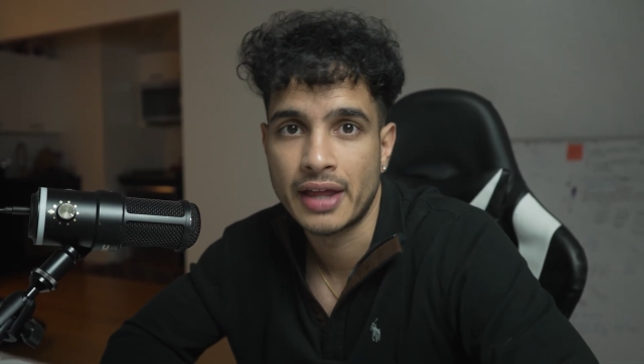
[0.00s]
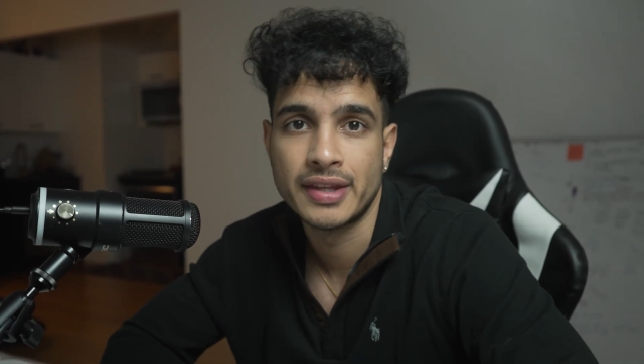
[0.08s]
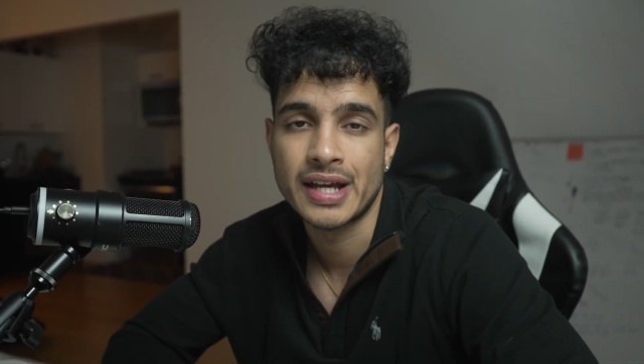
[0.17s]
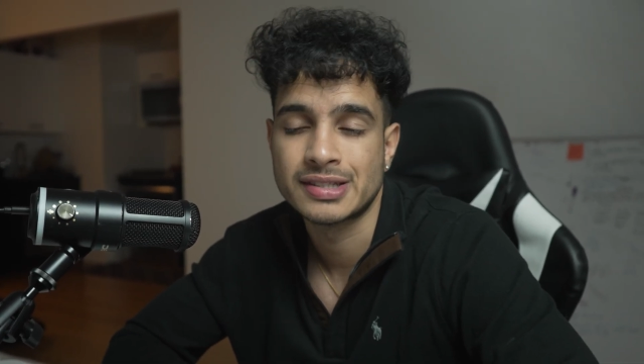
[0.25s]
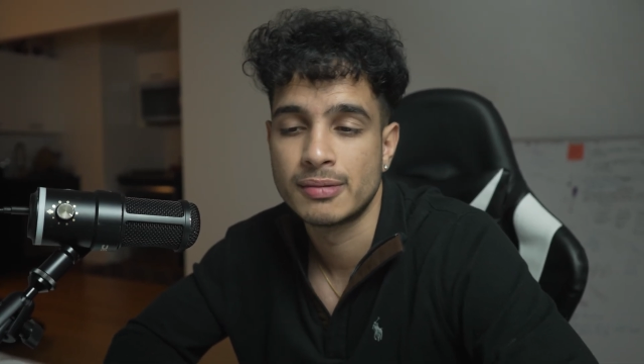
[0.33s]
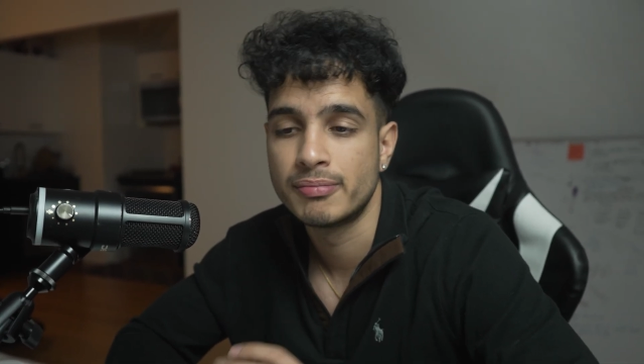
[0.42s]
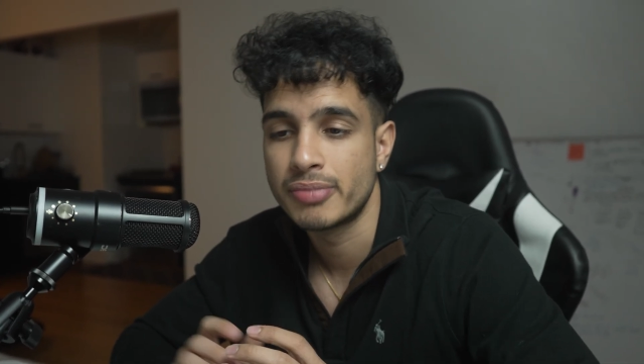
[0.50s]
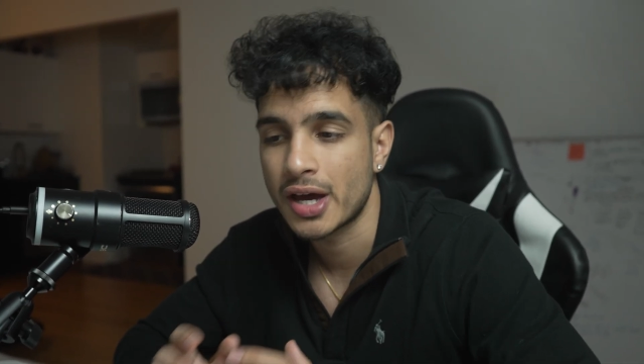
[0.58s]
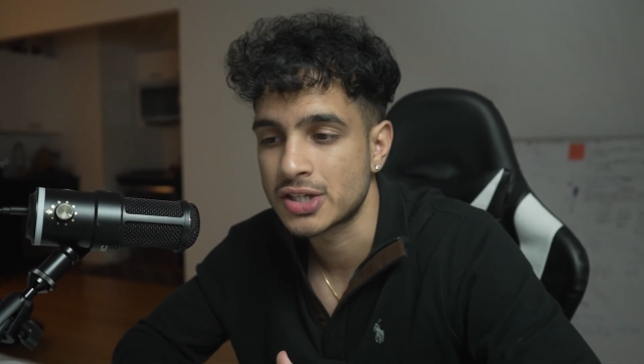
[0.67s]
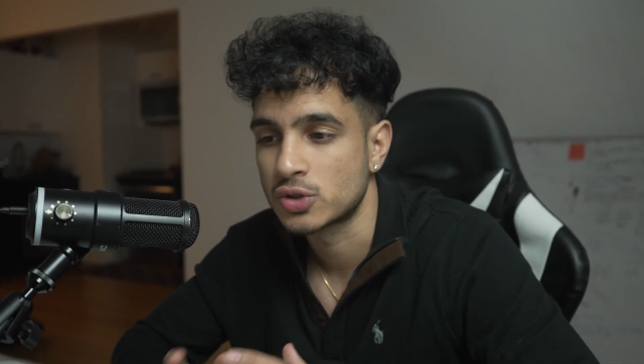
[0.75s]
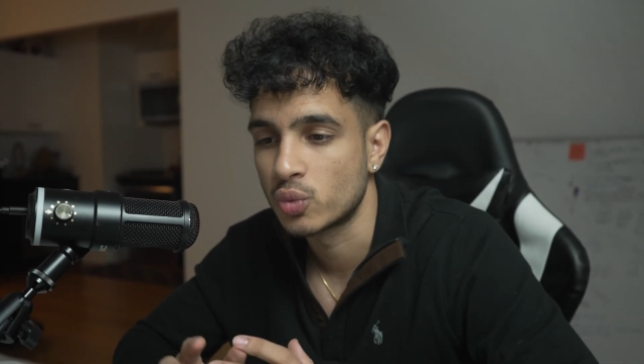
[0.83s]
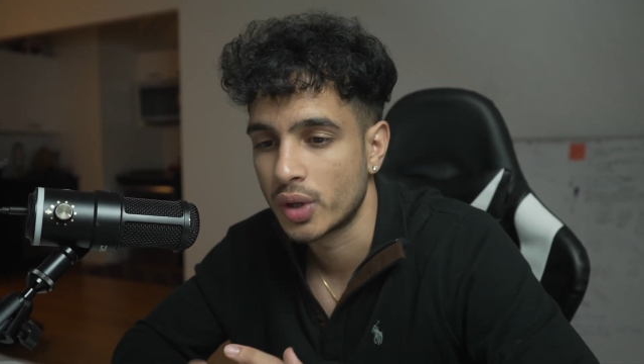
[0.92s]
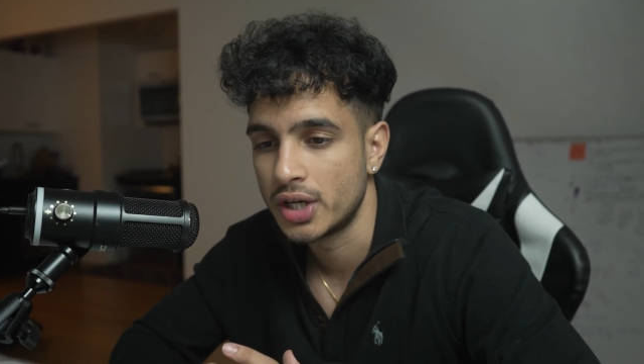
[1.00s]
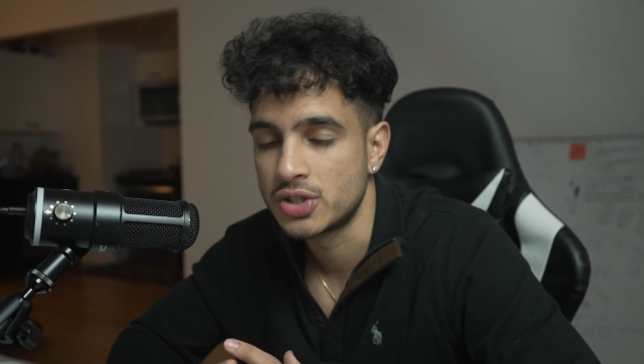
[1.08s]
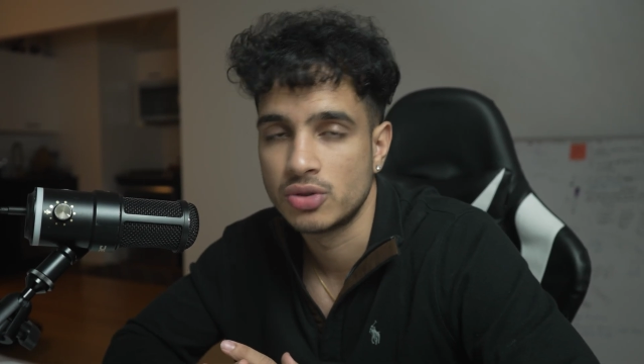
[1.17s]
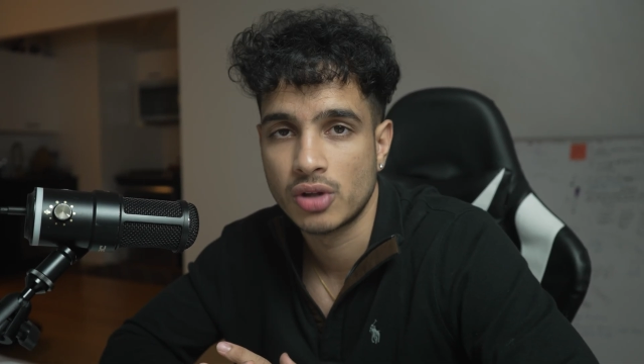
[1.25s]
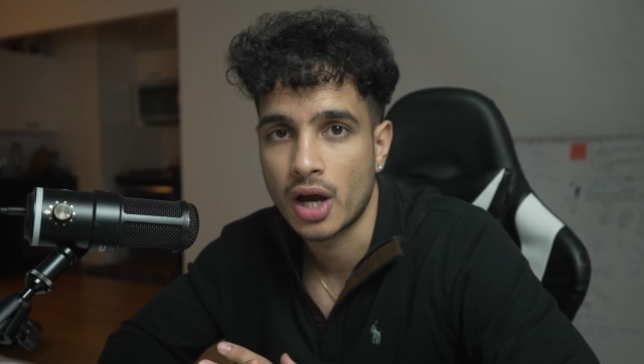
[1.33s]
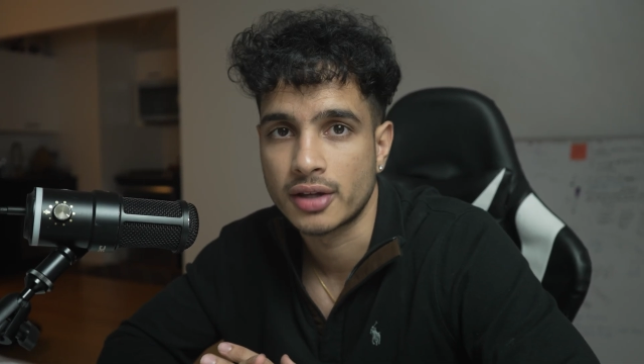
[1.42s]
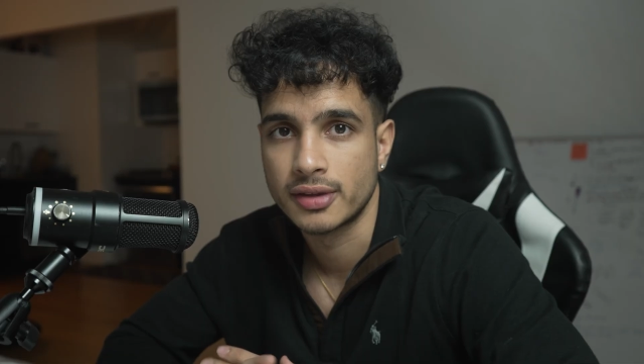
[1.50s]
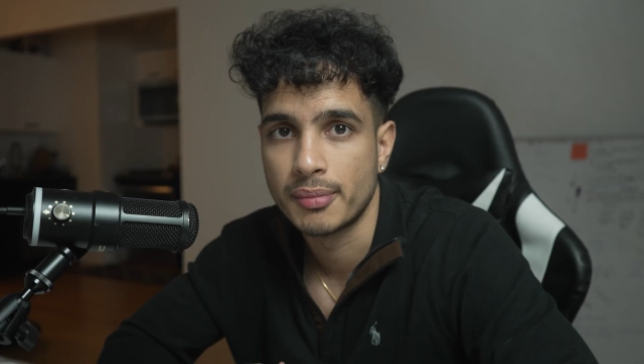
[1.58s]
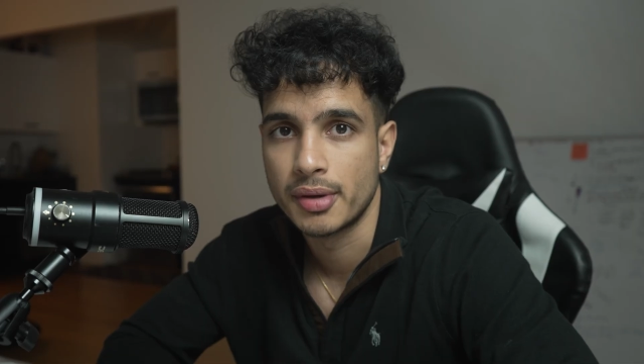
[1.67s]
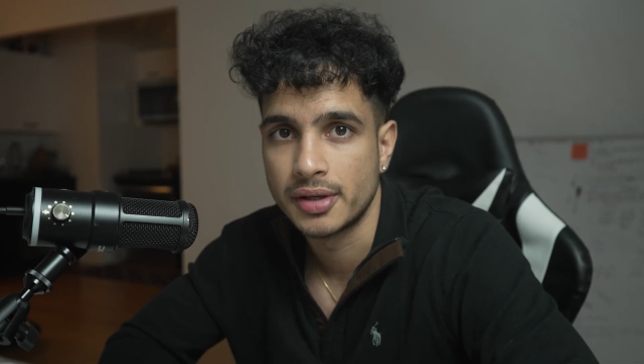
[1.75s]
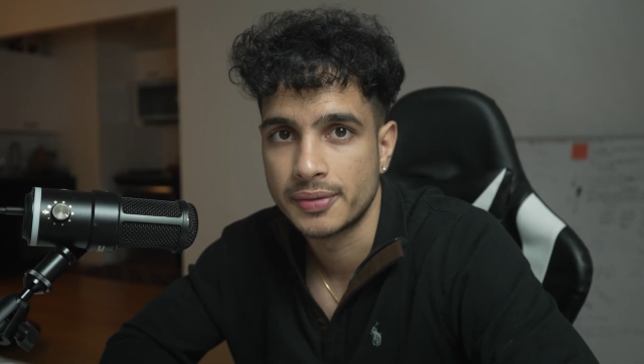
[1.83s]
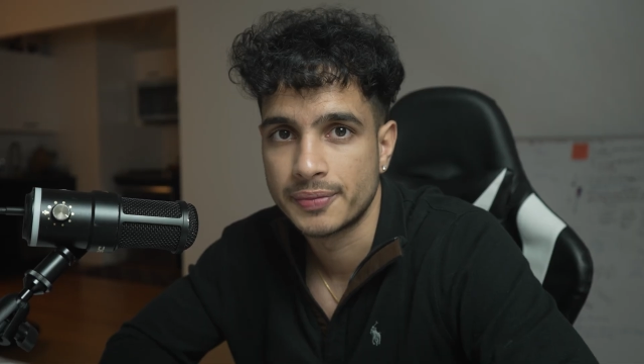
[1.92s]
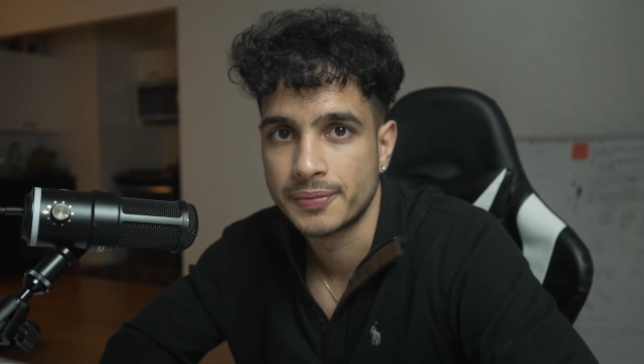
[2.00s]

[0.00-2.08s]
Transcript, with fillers: and that's the best way to lock them in.